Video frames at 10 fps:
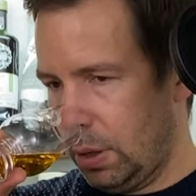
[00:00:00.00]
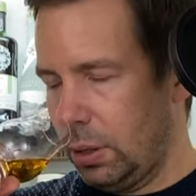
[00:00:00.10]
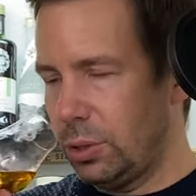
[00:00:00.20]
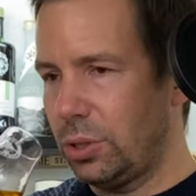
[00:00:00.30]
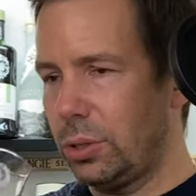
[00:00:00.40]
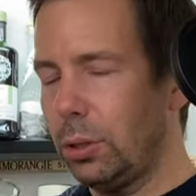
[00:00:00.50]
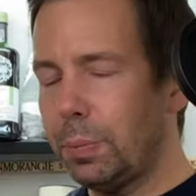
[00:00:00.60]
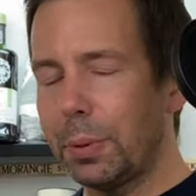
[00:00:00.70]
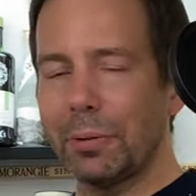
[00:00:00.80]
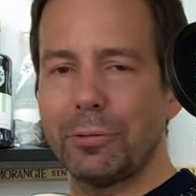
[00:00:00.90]

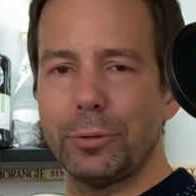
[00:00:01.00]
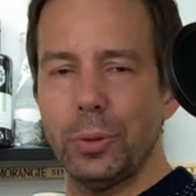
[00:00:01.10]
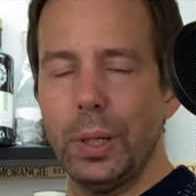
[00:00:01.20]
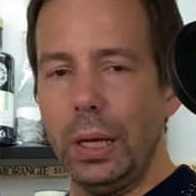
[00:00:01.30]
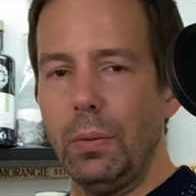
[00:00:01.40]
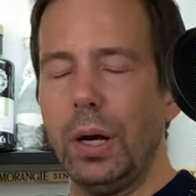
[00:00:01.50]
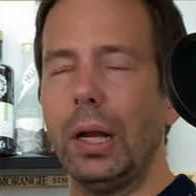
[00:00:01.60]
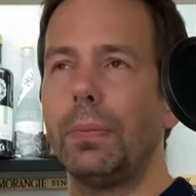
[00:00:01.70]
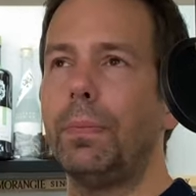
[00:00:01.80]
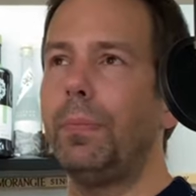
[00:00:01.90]
Super fruity. We
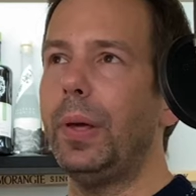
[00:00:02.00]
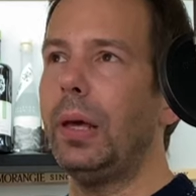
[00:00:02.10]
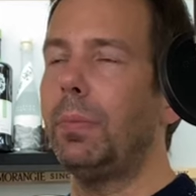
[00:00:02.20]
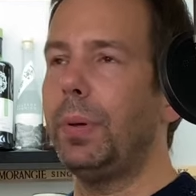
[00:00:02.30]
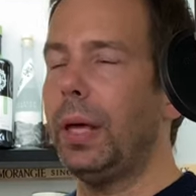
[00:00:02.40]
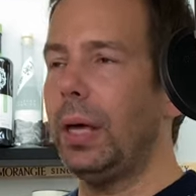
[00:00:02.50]
got big